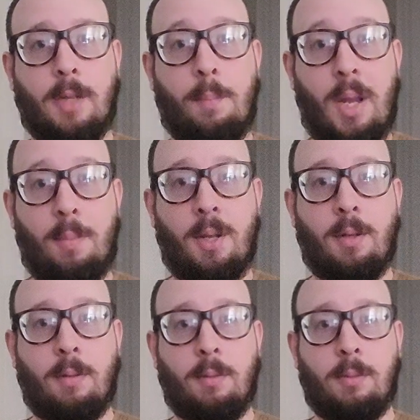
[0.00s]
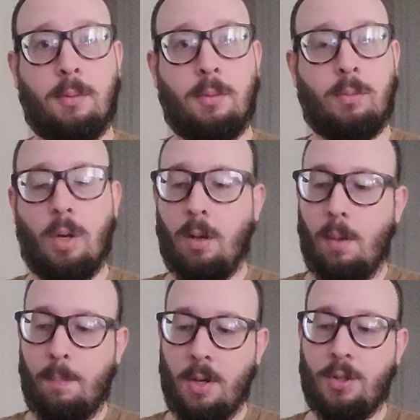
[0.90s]
And maybe when a
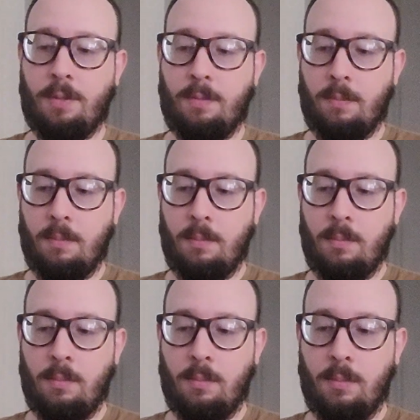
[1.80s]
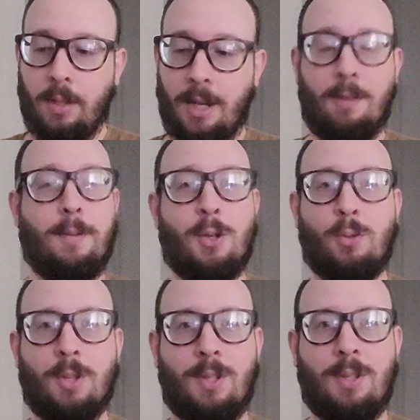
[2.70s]
bunch of
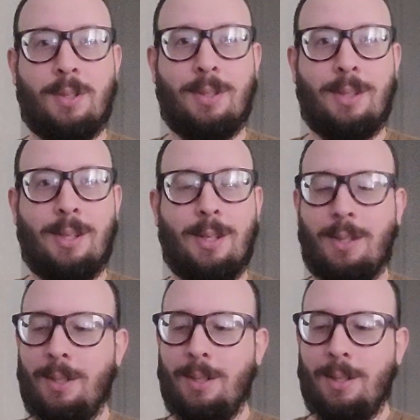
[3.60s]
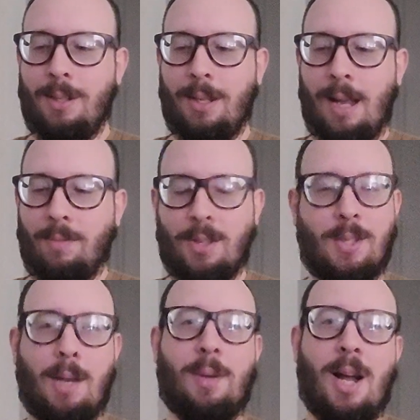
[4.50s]
individuals have the
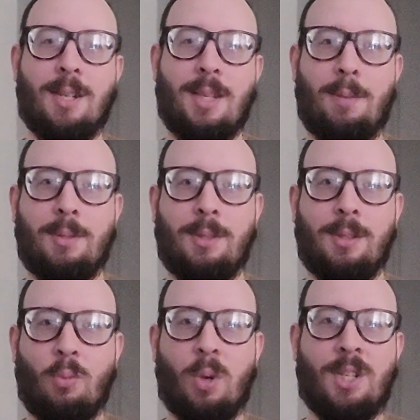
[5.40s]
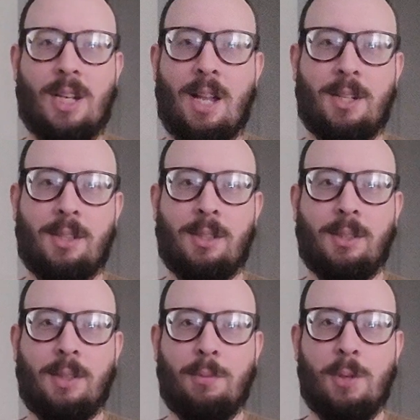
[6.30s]
same concept and work together
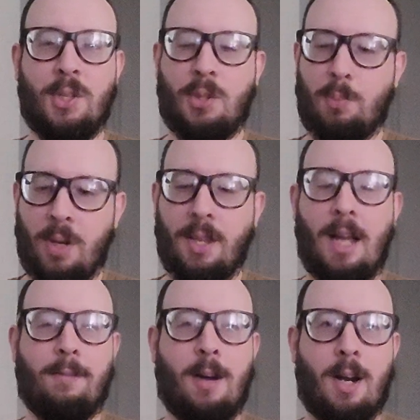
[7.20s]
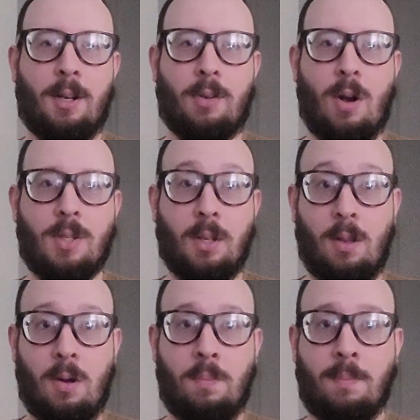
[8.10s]
and we spread that fire across the
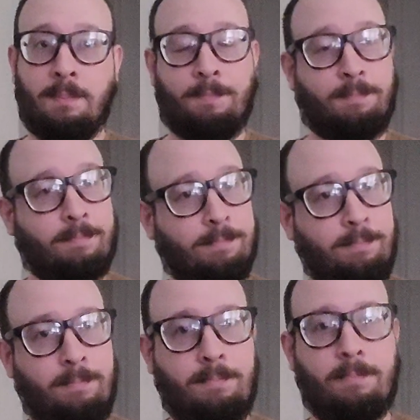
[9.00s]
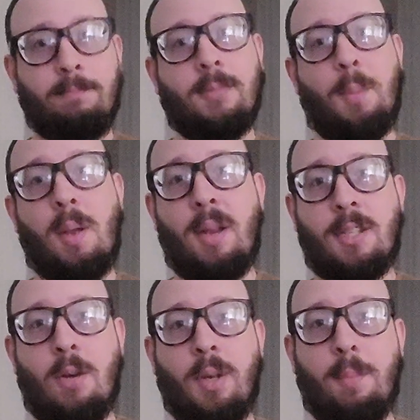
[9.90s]
globe, maybe
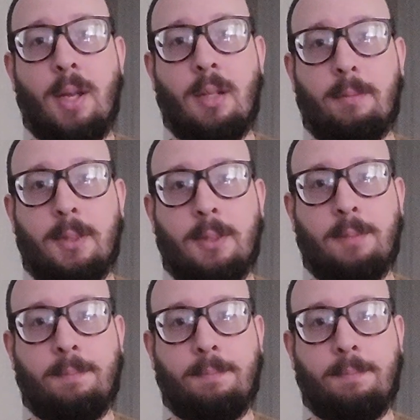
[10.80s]
that's how we can make a difference.